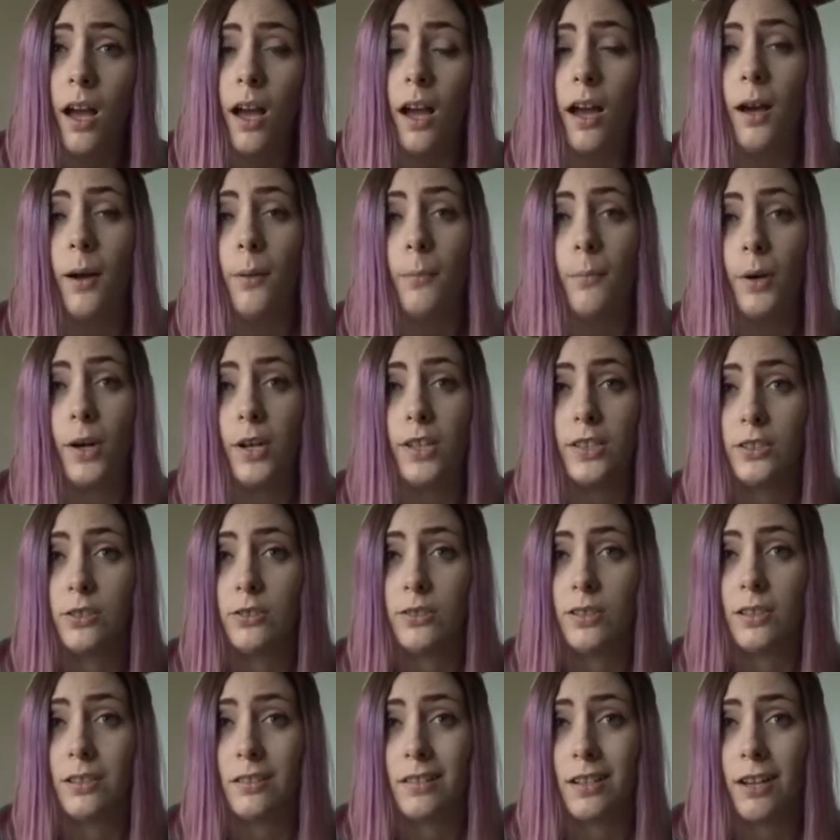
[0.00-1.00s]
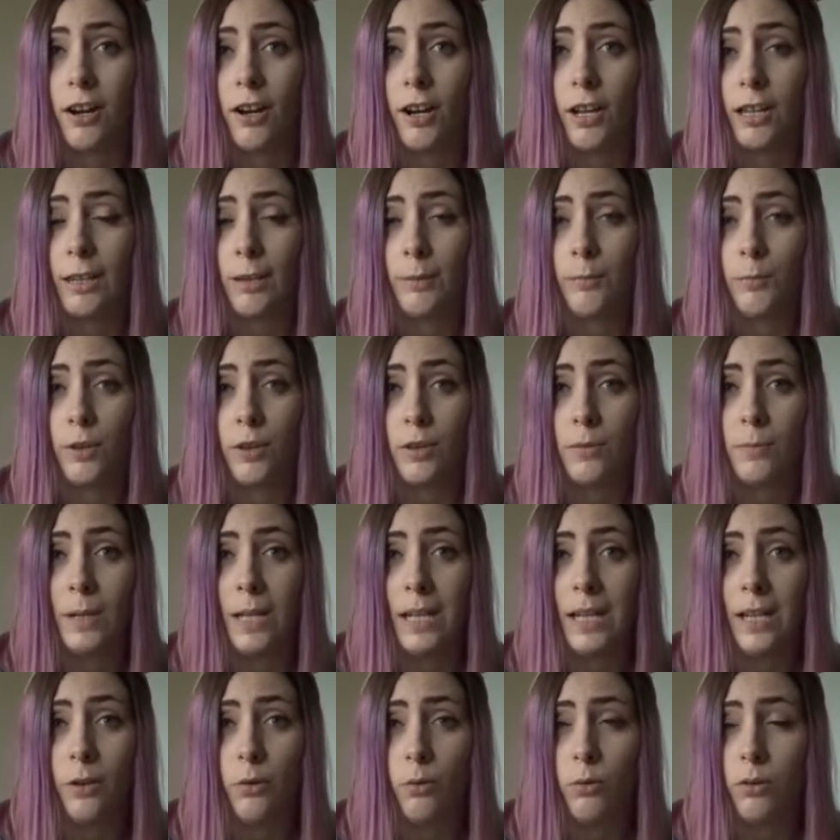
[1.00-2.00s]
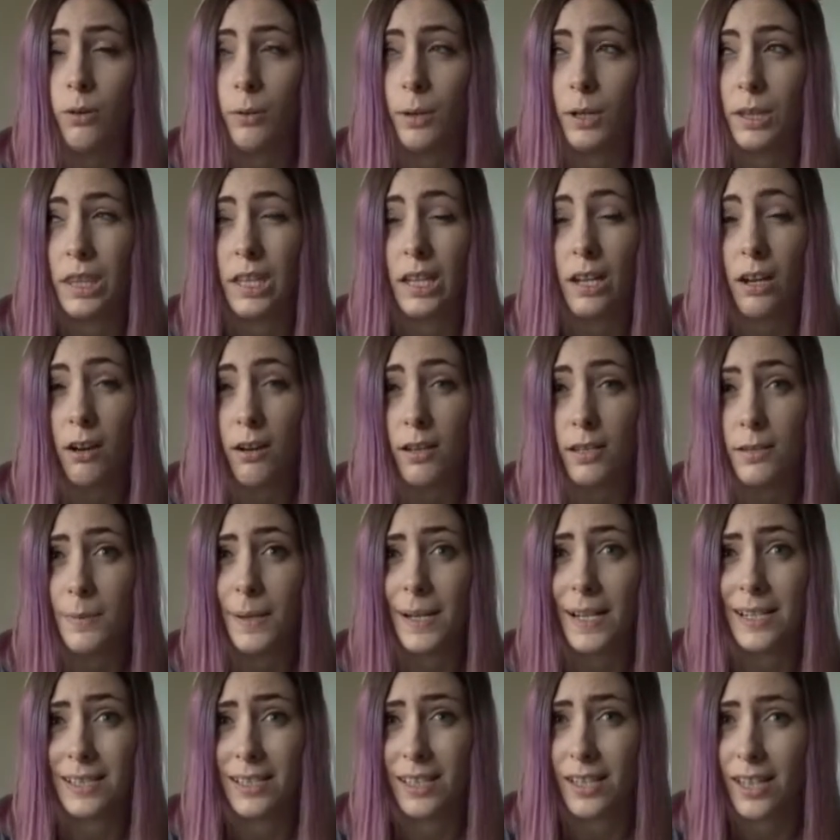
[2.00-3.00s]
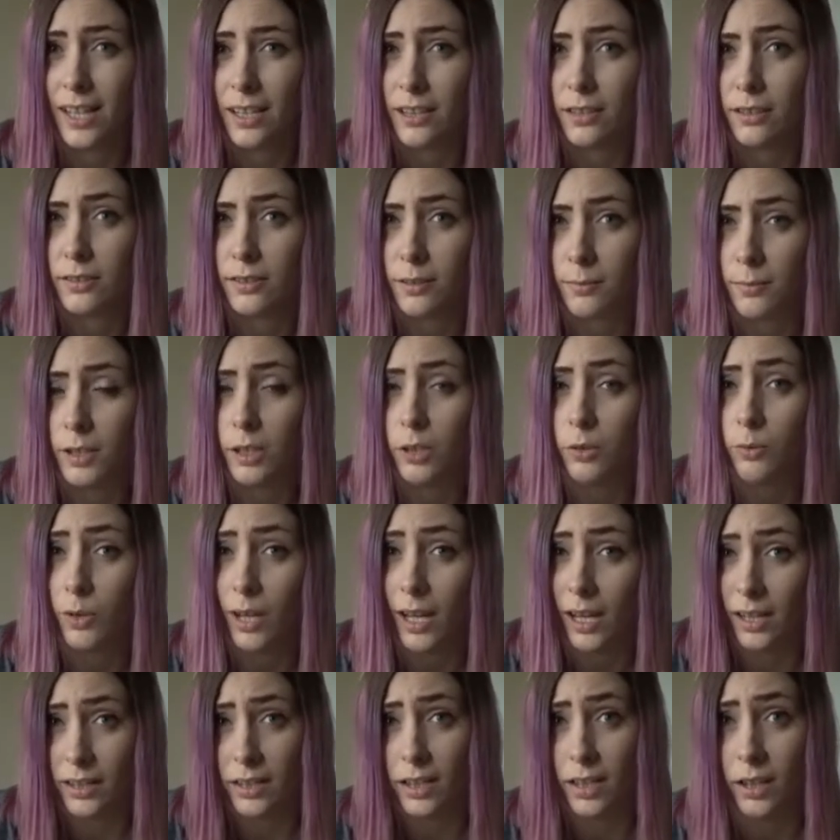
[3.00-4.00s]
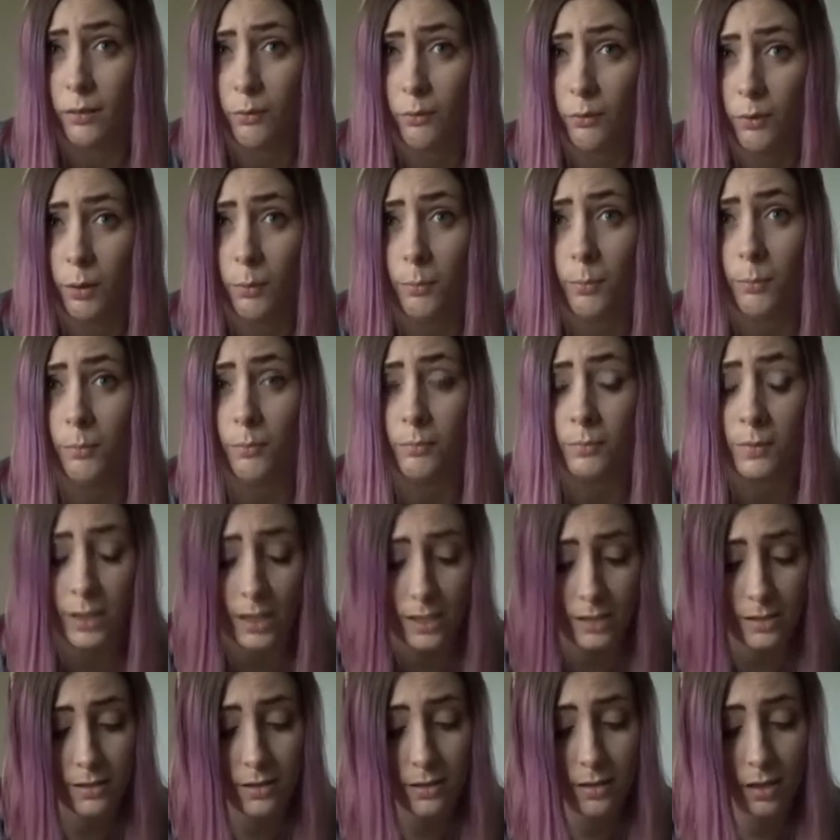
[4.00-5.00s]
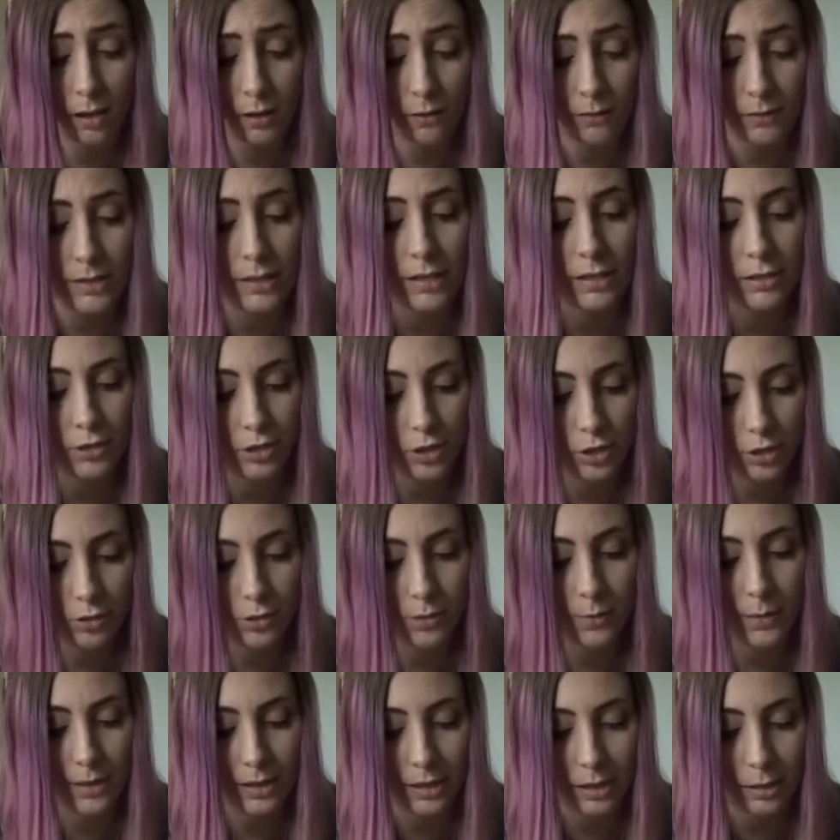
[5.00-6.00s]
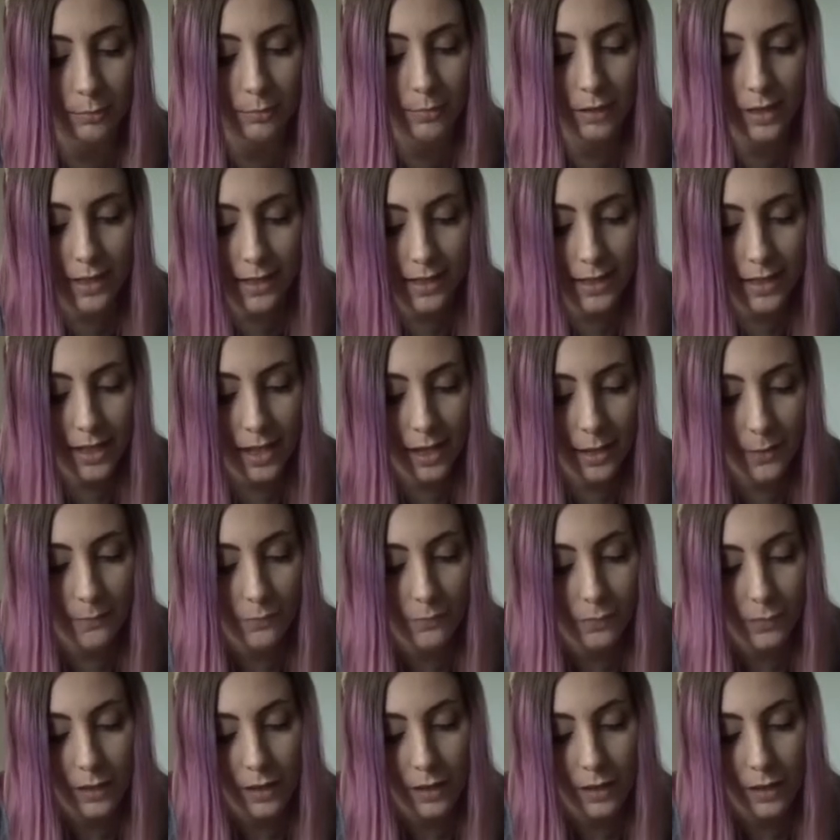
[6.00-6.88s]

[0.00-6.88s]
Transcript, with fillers: Um, but I do tend to carry them with me, although I think ice packs, again, are something you can get from guest services should you end up needing it.